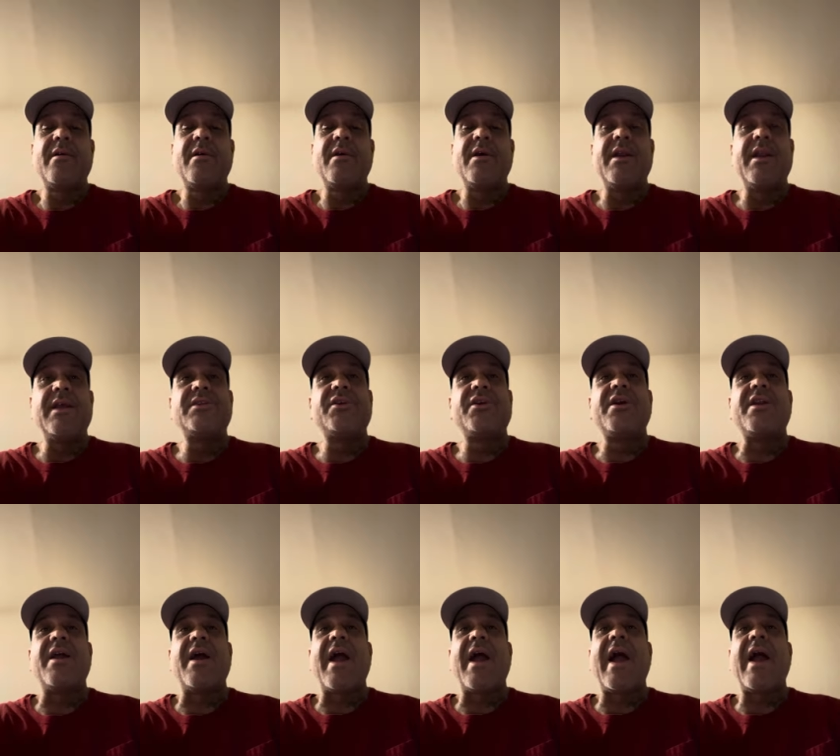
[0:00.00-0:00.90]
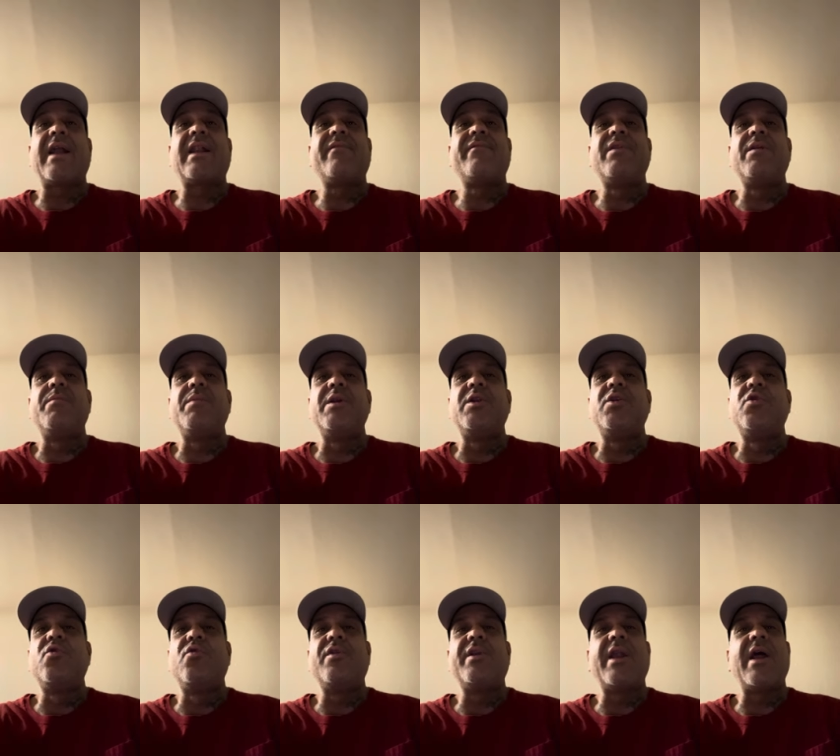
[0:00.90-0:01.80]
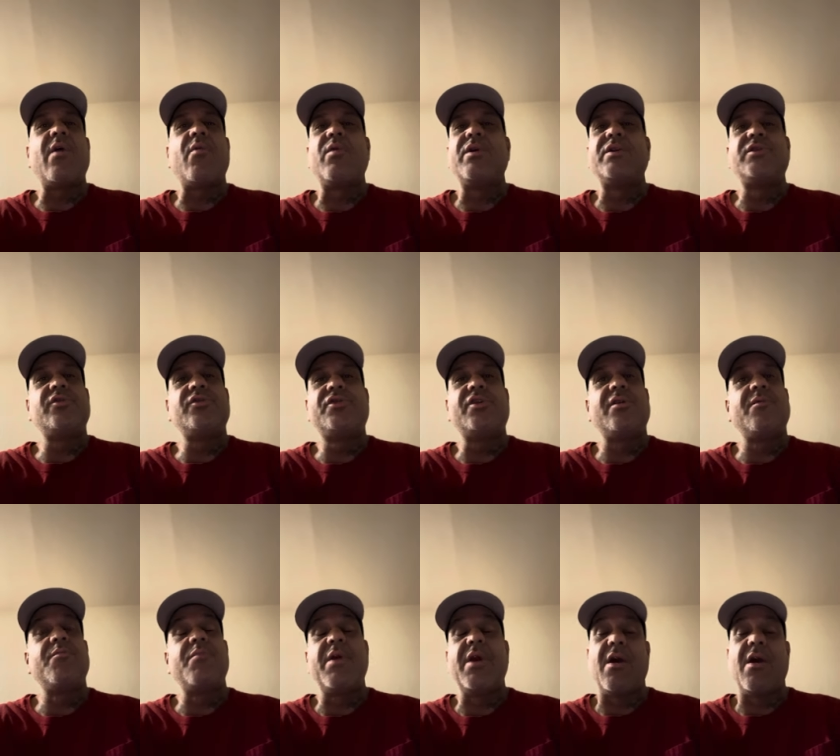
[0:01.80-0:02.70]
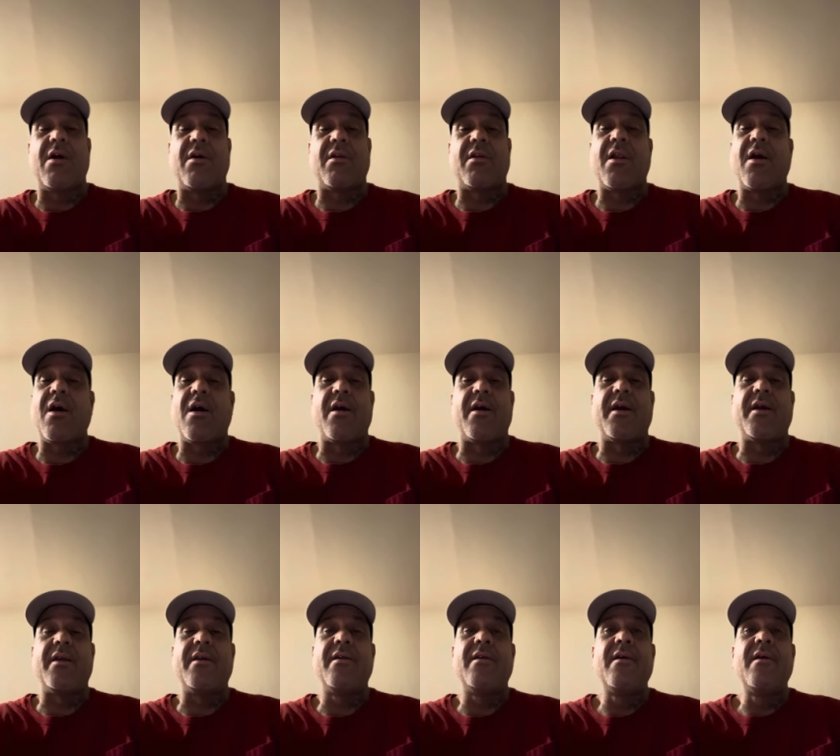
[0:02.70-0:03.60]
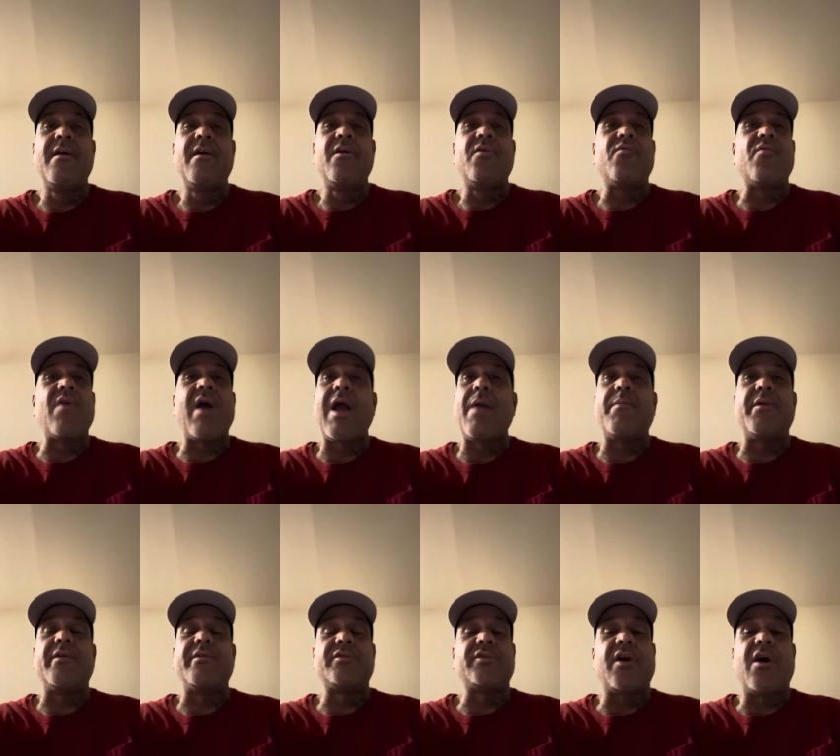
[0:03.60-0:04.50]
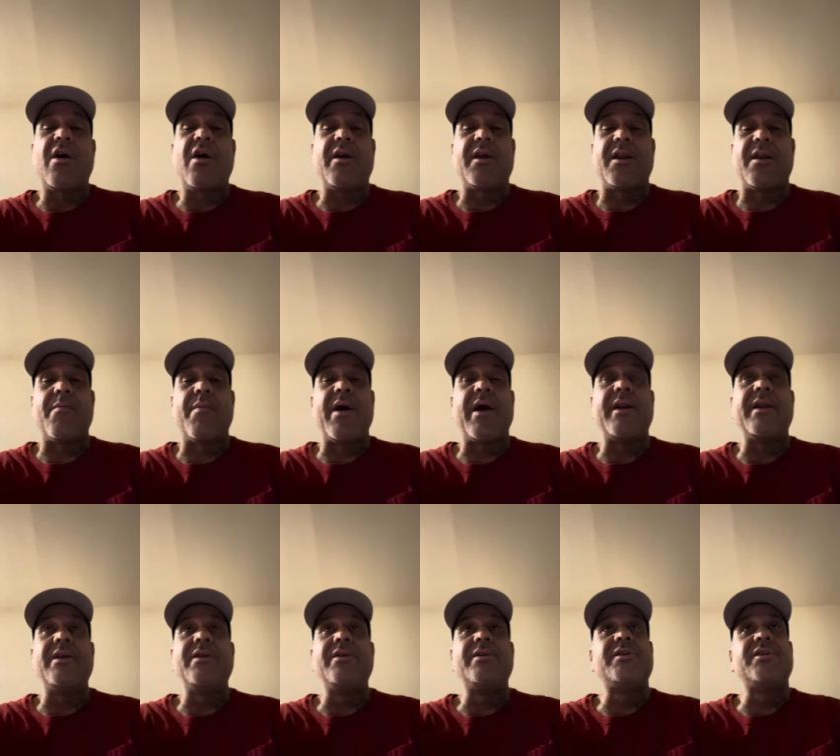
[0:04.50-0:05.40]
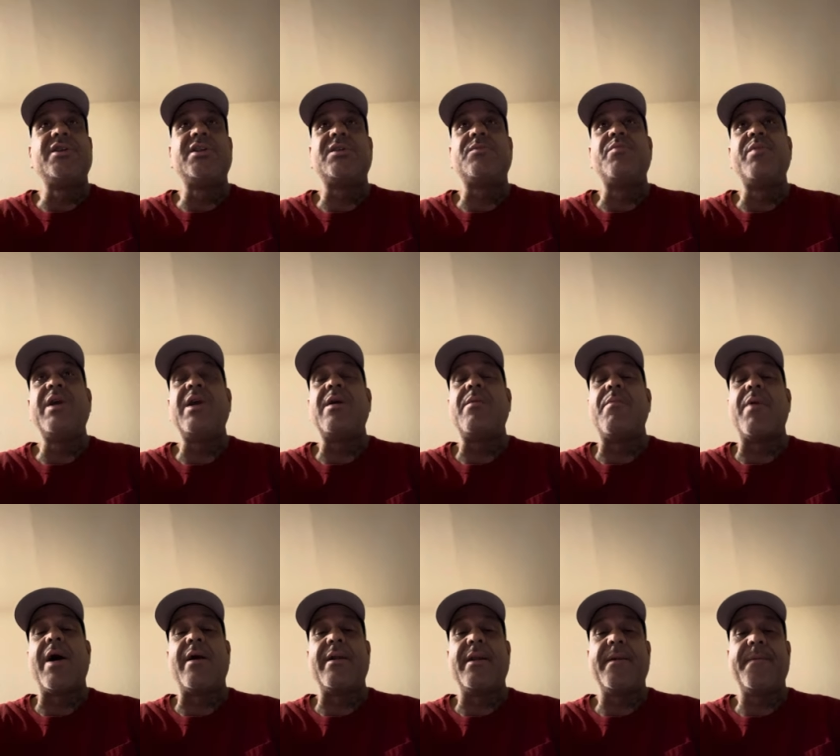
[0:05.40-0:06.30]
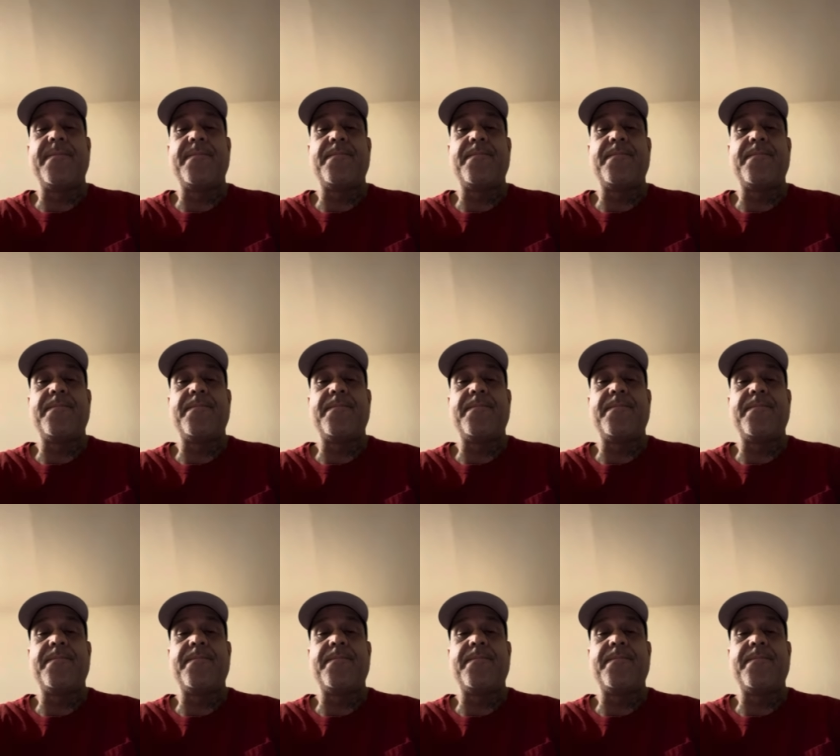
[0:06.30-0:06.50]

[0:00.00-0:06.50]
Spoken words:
unless you're going to actively be doing that, which you shouldn't be online rapping or talking about it, you should just be about it.